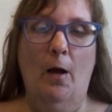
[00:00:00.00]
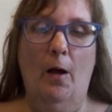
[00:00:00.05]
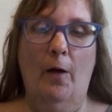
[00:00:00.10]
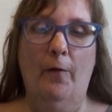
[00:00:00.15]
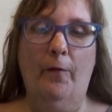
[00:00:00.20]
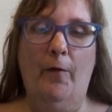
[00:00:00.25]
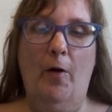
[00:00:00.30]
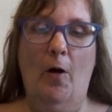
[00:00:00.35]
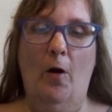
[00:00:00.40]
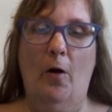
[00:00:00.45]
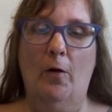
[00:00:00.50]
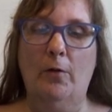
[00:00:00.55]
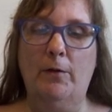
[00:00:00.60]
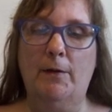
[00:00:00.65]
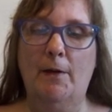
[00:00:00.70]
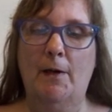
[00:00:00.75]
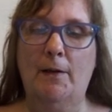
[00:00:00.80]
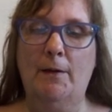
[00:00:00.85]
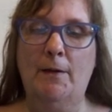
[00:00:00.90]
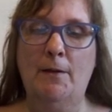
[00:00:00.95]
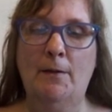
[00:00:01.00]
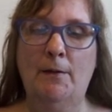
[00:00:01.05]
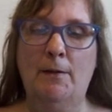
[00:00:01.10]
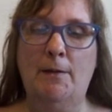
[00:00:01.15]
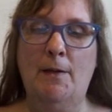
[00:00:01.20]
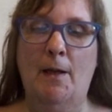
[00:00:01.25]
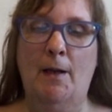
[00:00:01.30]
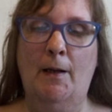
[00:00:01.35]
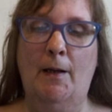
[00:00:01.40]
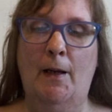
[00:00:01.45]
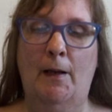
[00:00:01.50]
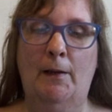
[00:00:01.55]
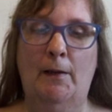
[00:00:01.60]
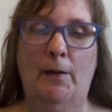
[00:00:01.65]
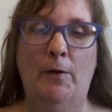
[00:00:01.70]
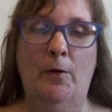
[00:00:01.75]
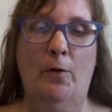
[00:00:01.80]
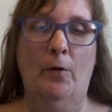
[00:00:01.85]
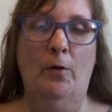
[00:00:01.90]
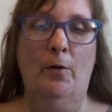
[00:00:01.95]
Of course, they didn't take
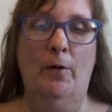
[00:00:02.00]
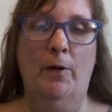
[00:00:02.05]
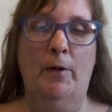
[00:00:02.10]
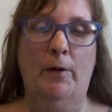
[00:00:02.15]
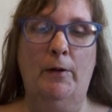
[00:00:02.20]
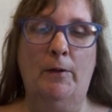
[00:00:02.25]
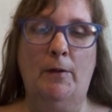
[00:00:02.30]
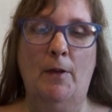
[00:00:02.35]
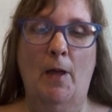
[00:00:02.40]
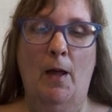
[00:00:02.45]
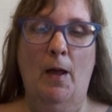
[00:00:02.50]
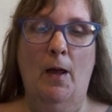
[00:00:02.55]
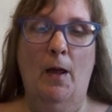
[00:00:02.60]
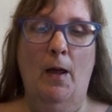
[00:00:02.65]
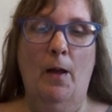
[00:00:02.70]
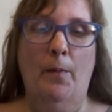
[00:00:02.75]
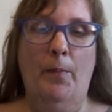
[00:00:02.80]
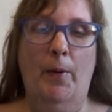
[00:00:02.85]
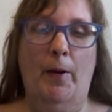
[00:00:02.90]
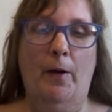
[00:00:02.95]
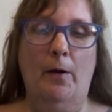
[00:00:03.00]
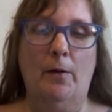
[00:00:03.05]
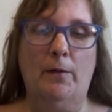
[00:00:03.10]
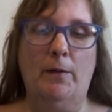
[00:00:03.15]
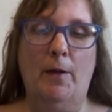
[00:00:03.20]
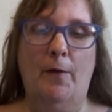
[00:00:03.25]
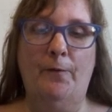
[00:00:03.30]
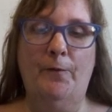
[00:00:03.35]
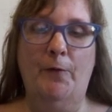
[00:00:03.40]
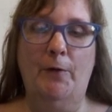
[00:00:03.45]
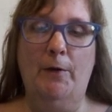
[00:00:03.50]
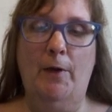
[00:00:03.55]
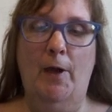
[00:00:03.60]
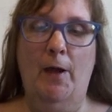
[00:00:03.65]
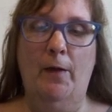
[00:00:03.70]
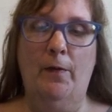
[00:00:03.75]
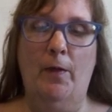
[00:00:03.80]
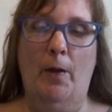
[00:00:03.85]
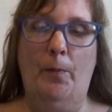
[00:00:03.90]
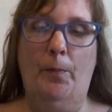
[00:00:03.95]
any notice because every
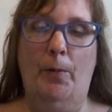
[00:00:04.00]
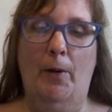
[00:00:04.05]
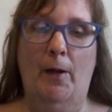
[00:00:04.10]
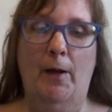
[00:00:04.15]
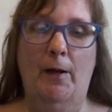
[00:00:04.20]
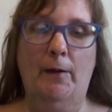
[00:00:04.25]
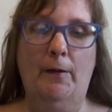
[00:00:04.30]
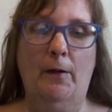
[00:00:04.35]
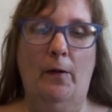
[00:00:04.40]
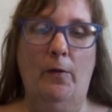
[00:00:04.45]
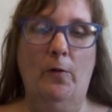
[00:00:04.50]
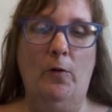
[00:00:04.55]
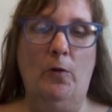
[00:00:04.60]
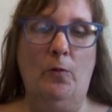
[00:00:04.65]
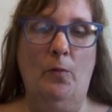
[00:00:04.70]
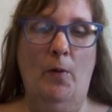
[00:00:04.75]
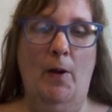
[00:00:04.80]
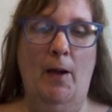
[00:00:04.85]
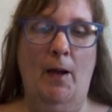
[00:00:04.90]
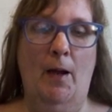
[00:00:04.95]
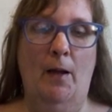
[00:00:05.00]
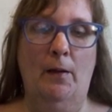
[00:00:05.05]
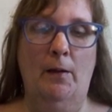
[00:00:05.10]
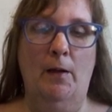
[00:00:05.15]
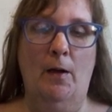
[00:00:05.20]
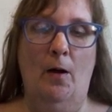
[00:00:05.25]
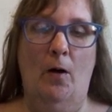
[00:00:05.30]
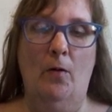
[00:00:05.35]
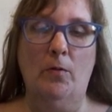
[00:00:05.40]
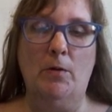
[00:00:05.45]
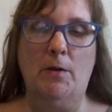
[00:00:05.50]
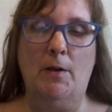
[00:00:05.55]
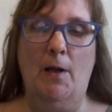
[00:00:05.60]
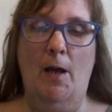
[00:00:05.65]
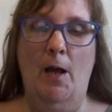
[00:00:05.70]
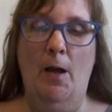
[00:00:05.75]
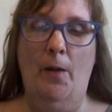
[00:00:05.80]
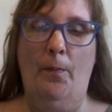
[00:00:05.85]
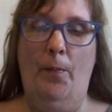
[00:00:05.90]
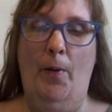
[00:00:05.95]
day they played at the swing and the old
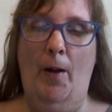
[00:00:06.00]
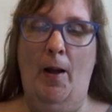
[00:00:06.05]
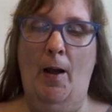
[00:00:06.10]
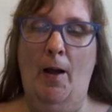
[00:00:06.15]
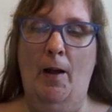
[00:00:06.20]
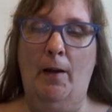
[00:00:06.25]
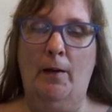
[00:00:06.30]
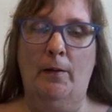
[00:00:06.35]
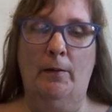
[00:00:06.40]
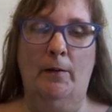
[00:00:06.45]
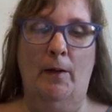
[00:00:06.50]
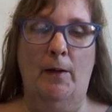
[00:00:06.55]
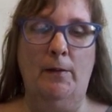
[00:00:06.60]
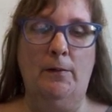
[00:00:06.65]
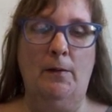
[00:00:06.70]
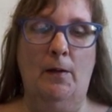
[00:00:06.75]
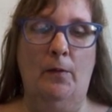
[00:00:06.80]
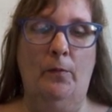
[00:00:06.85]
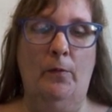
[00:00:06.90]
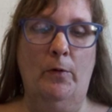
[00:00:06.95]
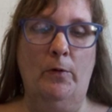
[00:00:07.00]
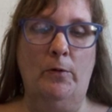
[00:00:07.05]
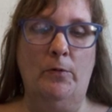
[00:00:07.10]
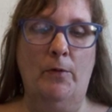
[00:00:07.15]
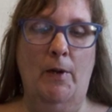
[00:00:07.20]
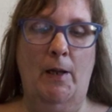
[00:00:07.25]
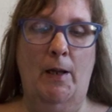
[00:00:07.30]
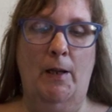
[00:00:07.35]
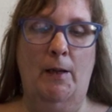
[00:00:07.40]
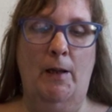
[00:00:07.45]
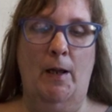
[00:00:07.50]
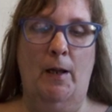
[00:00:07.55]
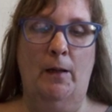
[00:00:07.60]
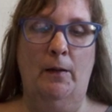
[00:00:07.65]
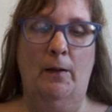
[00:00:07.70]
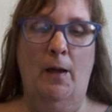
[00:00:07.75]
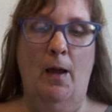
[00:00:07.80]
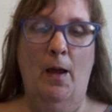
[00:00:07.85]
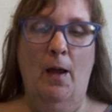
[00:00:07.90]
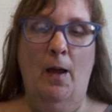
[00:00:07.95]
skate park unless it was
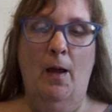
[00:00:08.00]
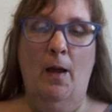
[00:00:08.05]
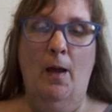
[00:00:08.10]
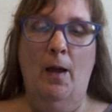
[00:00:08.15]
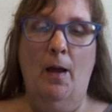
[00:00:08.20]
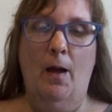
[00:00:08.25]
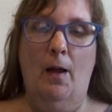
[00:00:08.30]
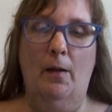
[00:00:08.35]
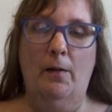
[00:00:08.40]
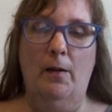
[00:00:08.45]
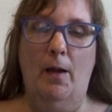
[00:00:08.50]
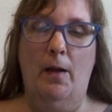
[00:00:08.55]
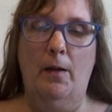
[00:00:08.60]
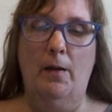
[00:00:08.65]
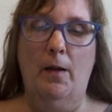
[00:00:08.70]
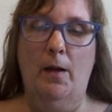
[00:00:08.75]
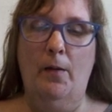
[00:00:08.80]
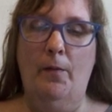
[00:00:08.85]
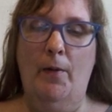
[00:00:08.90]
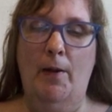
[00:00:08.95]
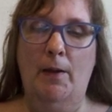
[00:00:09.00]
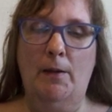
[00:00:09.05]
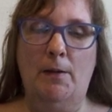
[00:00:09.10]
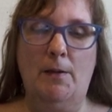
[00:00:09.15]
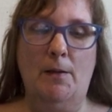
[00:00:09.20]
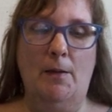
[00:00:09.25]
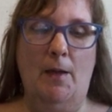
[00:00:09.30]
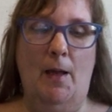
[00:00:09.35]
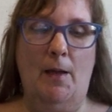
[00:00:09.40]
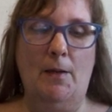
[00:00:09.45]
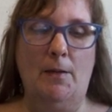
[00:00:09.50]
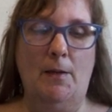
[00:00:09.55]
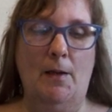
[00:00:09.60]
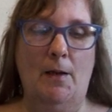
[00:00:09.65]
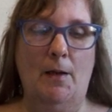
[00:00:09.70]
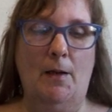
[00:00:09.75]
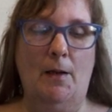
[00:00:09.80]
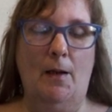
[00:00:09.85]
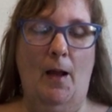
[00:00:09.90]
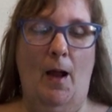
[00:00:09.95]
raining and then they went to their
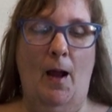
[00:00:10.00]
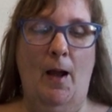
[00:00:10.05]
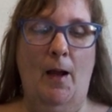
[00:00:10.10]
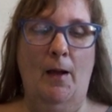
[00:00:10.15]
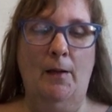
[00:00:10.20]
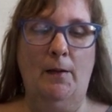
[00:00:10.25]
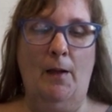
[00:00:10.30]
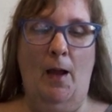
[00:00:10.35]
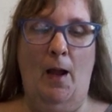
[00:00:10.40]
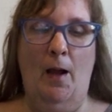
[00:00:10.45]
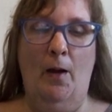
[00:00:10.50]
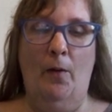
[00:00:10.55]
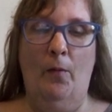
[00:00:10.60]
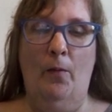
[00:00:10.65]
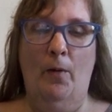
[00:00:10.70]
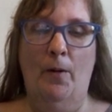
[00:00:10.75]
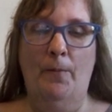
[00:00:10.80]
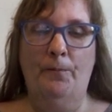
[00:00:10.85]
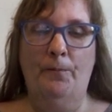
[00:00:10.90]
secret hideout.